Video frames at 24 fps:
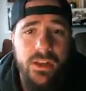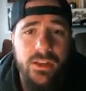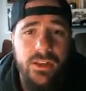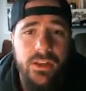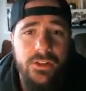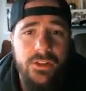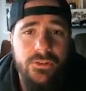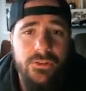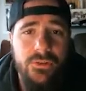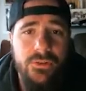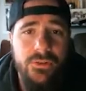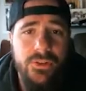
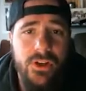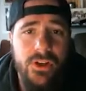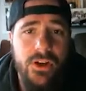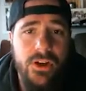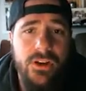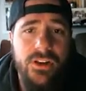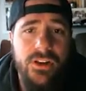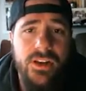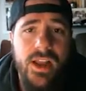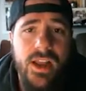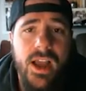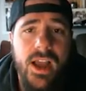Get to a third
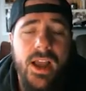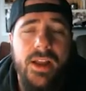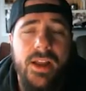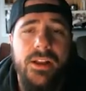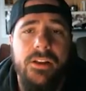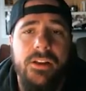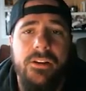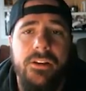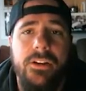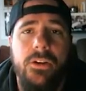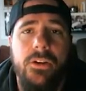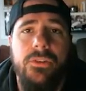and nine.
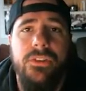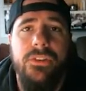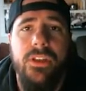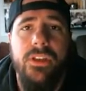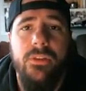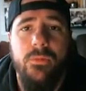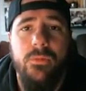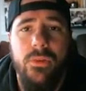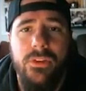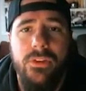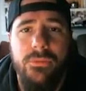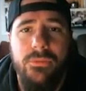Here he goes
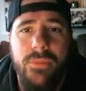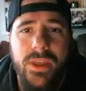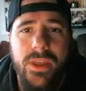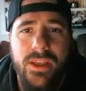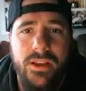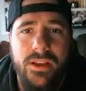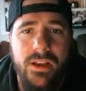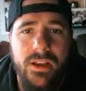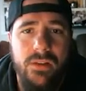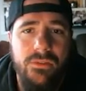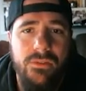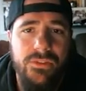ahead runs
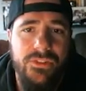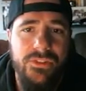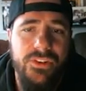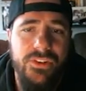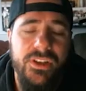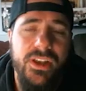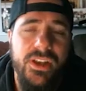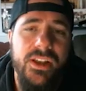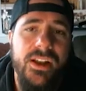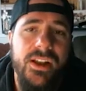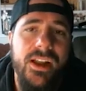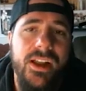man coverage
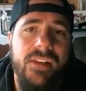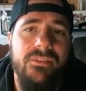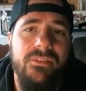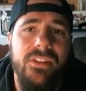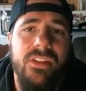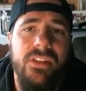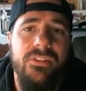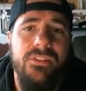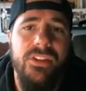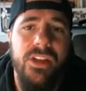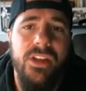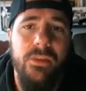again. I have
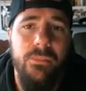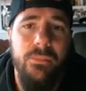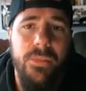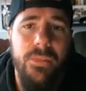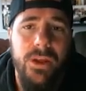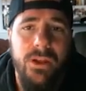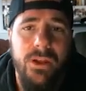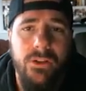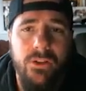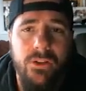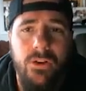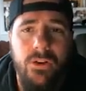Le'Veon
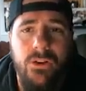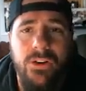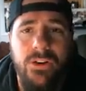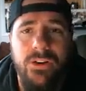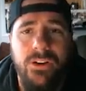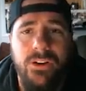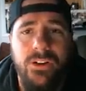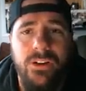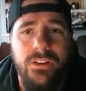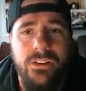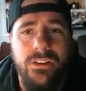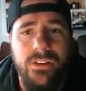Bell on
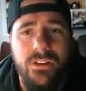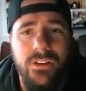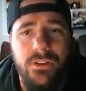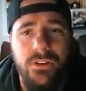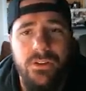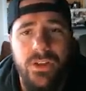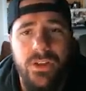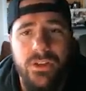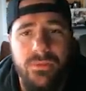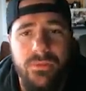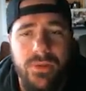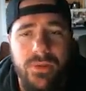the
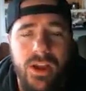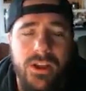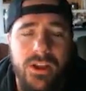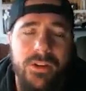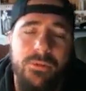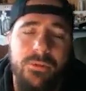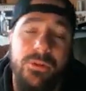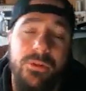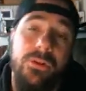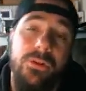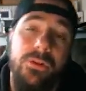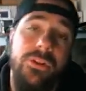little in route. There we go.